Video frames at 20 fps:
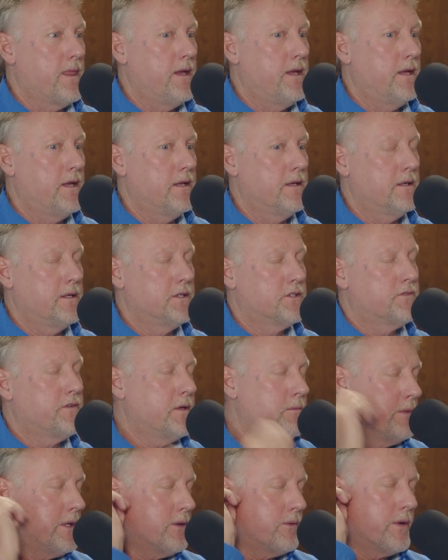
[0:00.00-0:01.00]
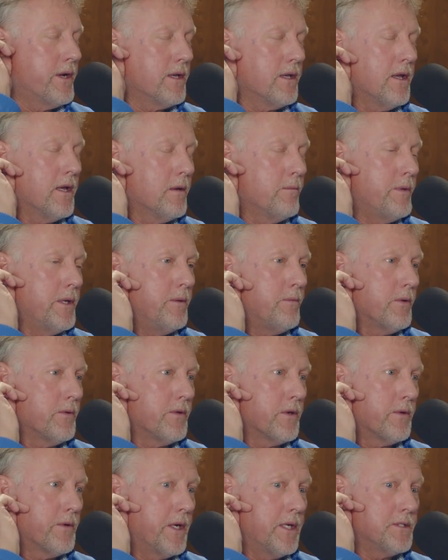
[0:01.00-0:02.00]
Yeah. And it's fun being around a lot of
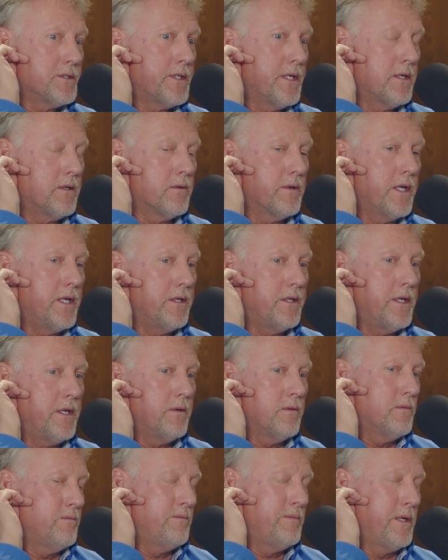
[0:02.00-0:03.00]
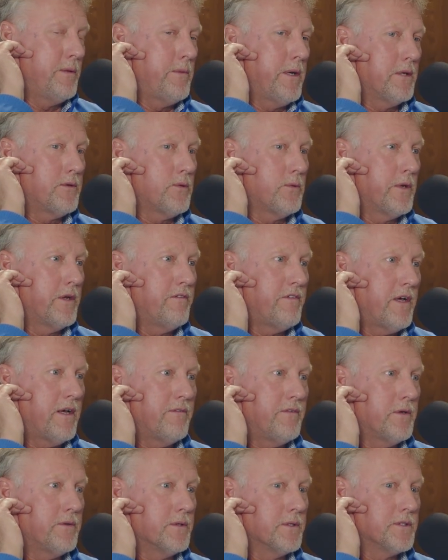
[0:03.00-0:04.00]
people. The grandstand on 18 will be about
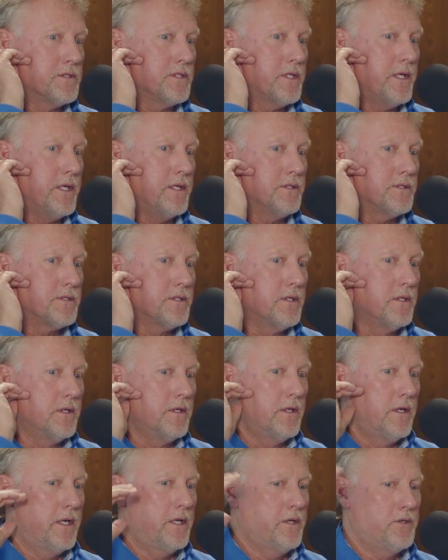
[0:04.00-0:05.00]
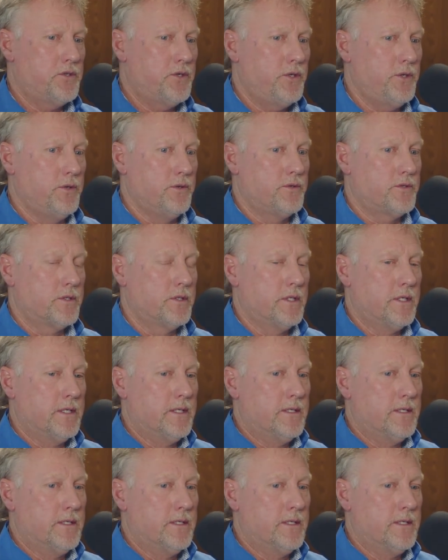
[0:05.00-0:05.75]
2,500 seats, and it's huge.